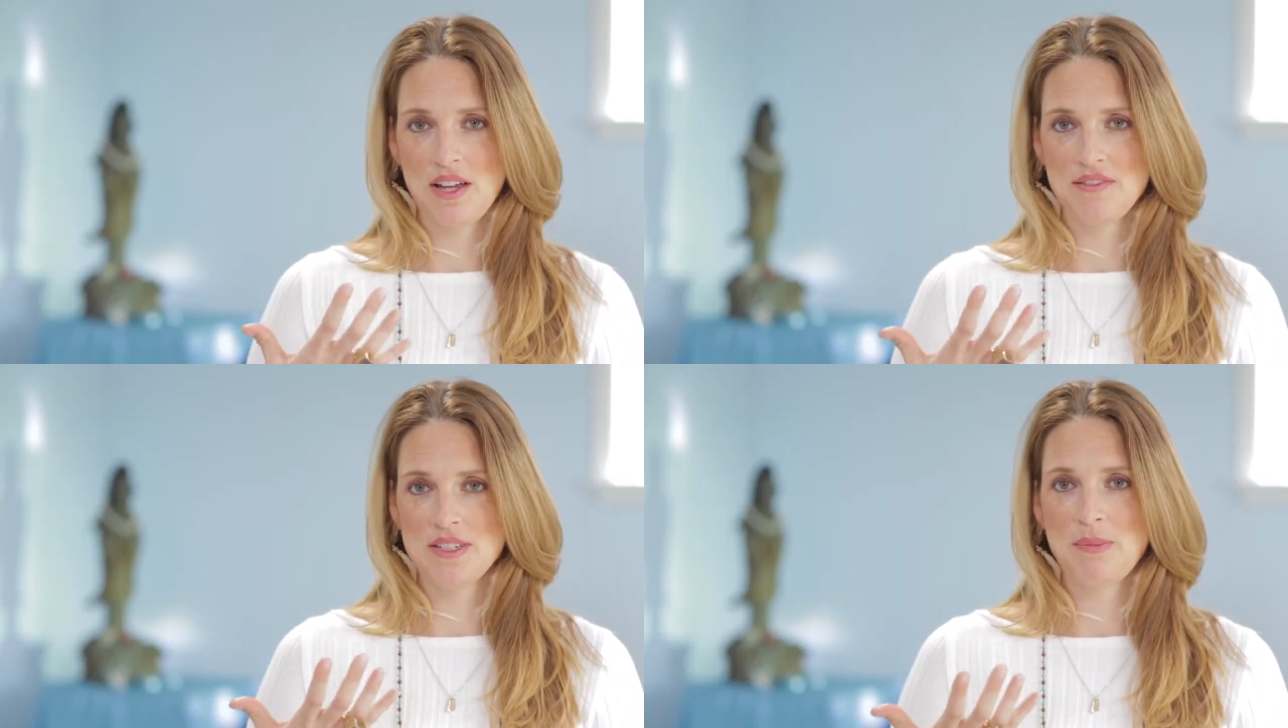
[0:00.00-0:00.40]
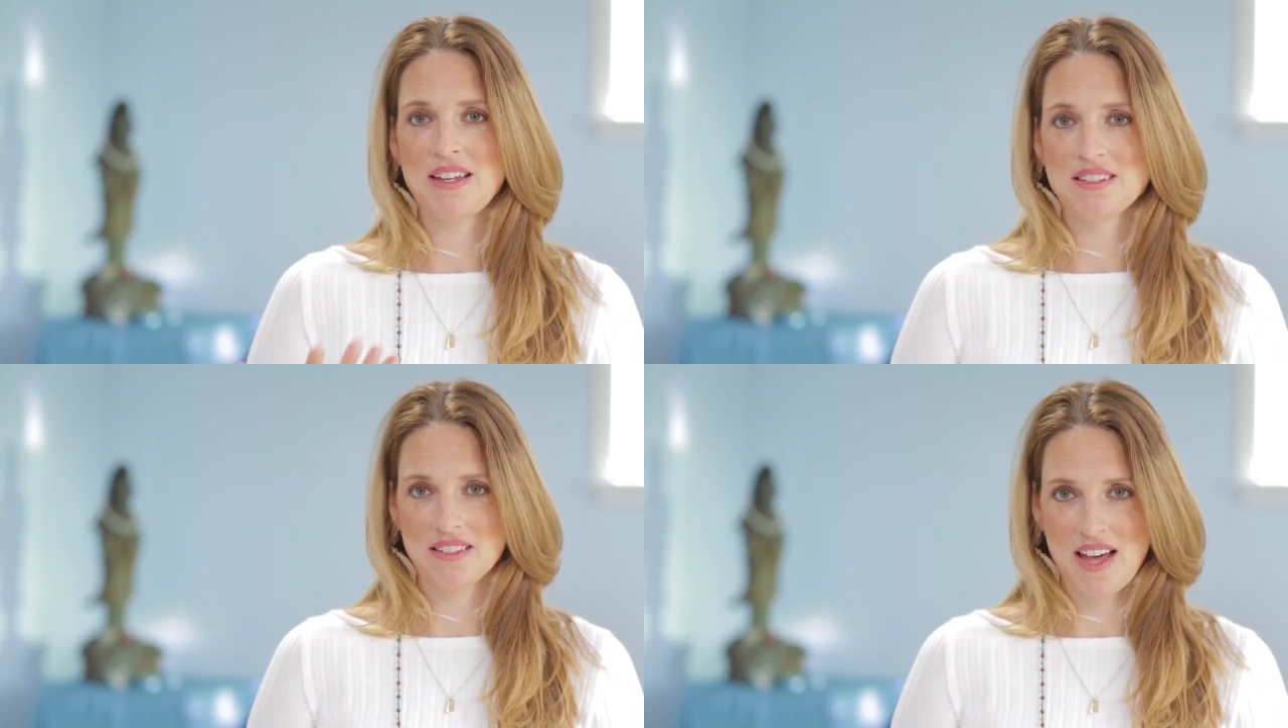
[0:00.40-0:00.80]
have
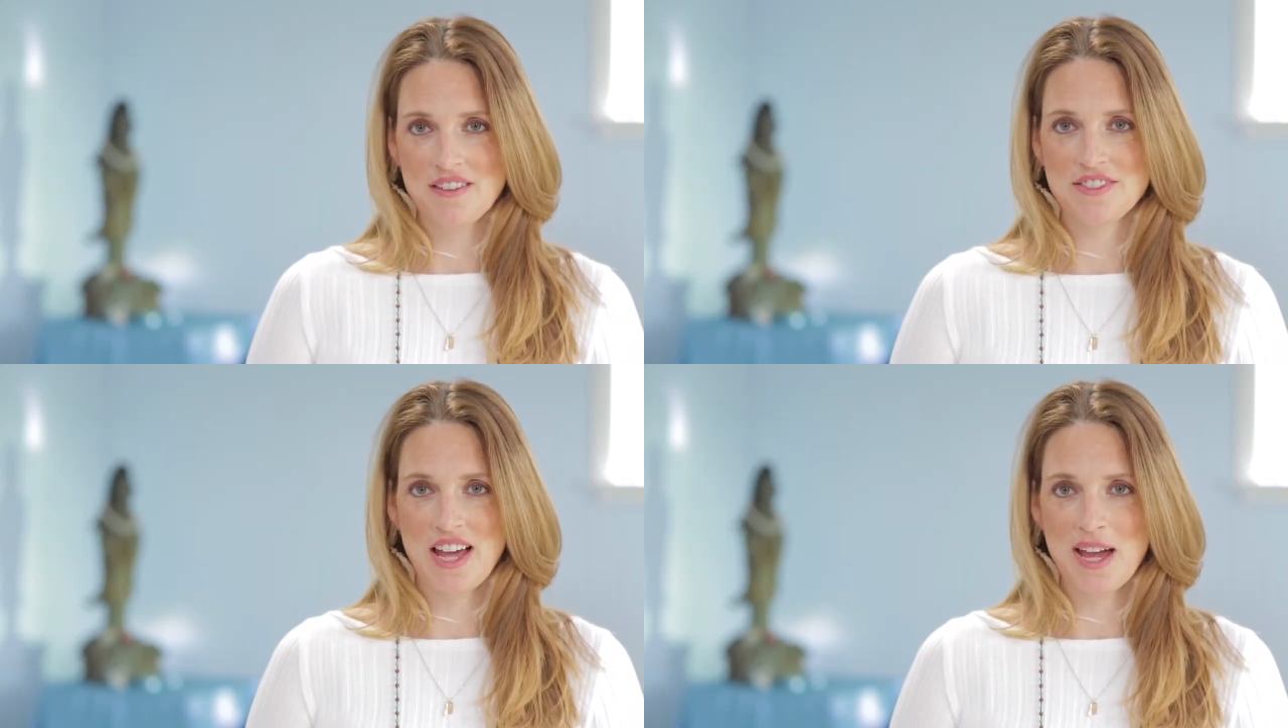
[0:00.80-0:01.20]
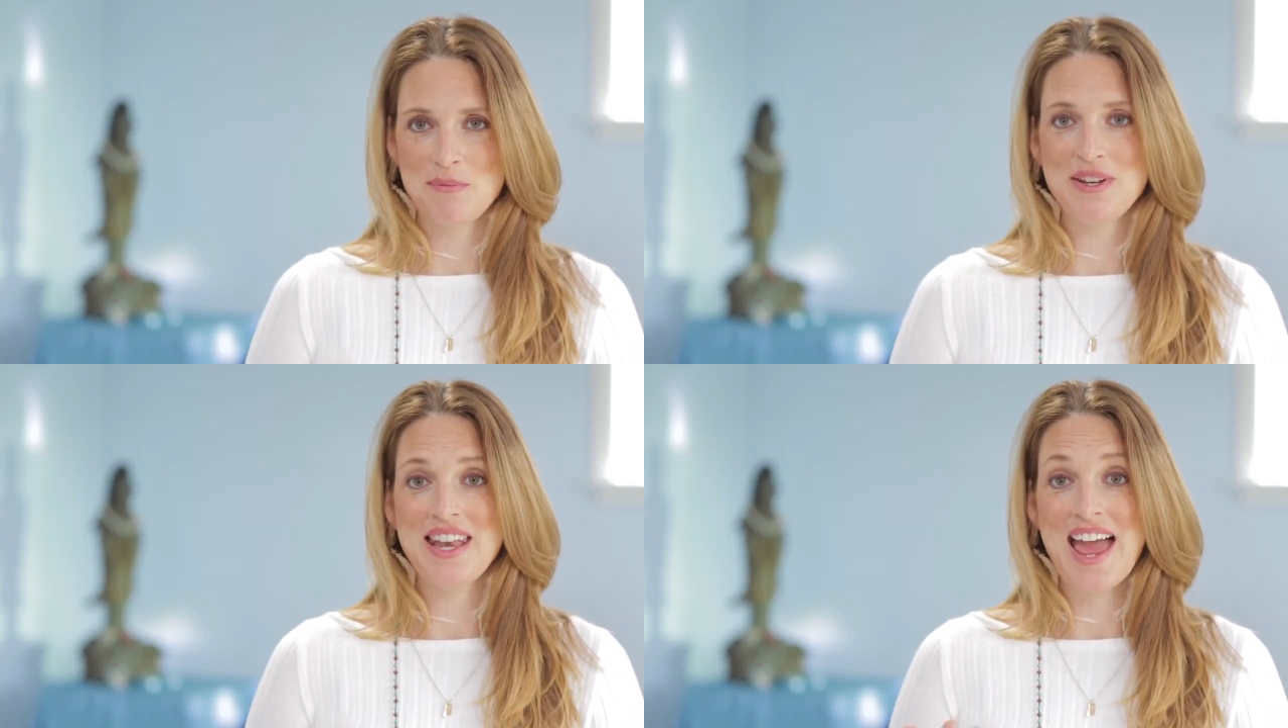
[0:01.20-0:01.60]
spent a lot of
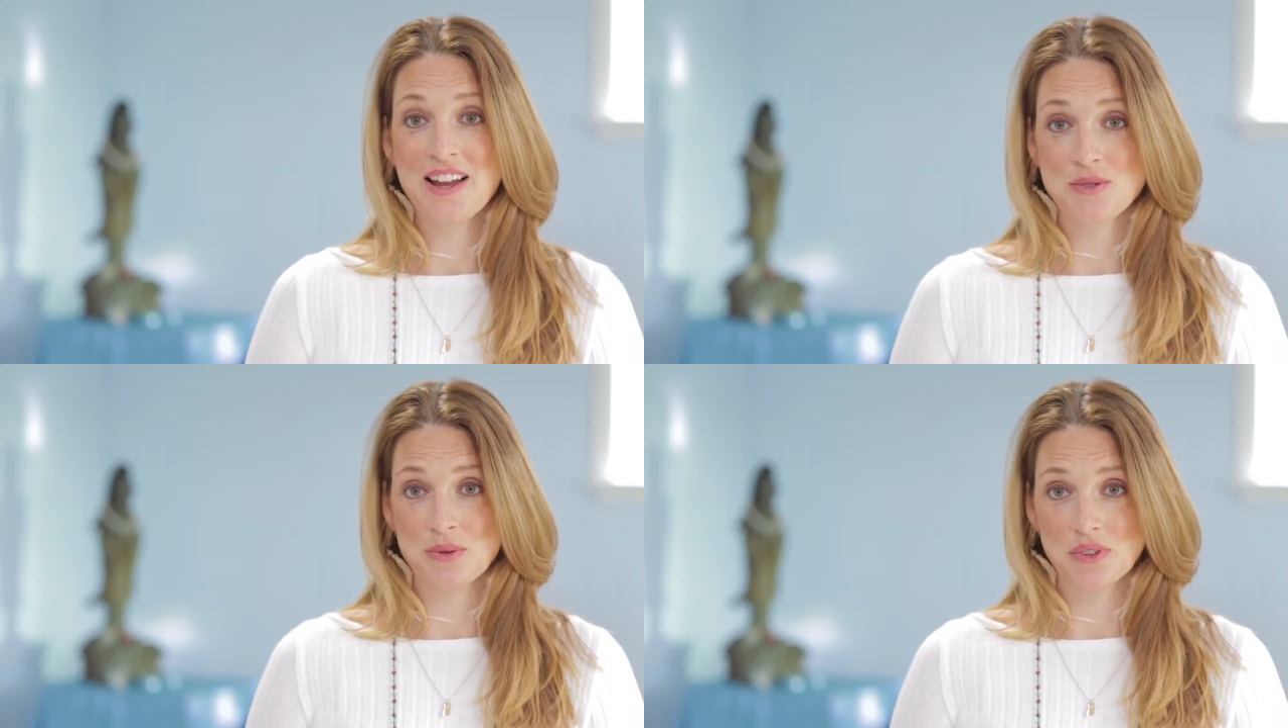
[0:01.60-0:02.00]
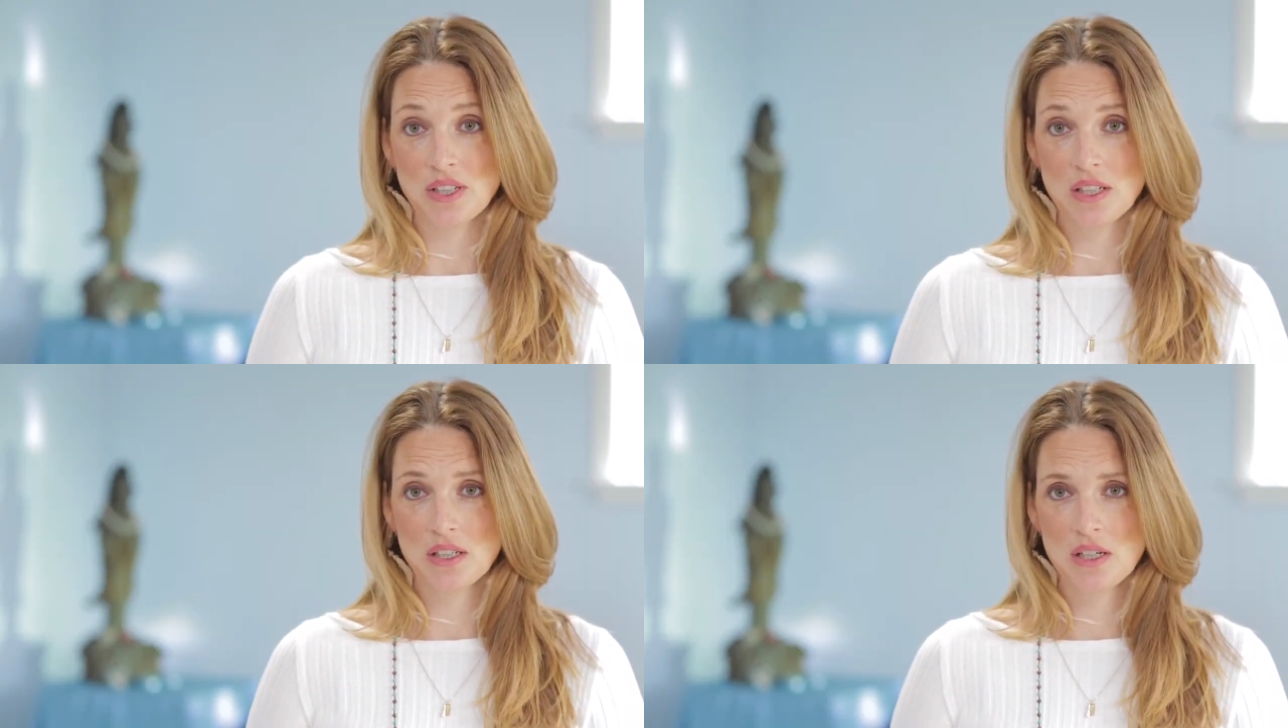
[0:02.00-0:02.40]
time
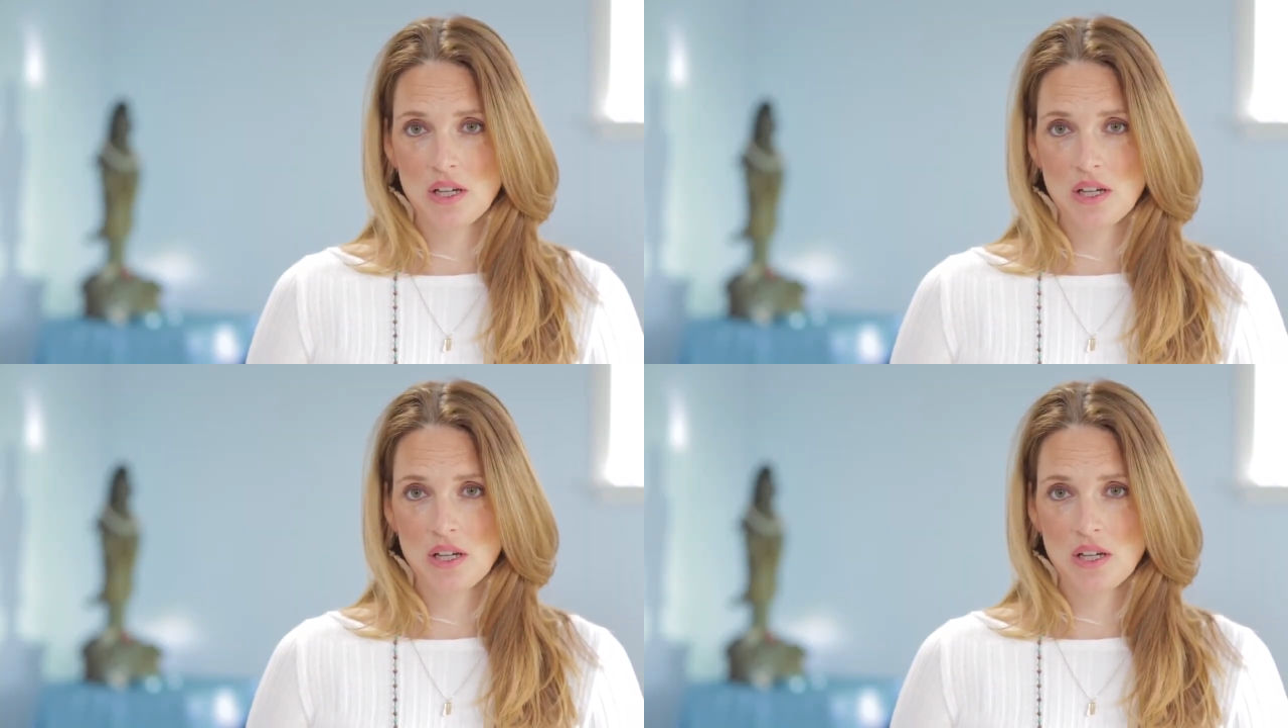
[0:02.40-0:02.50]
naturally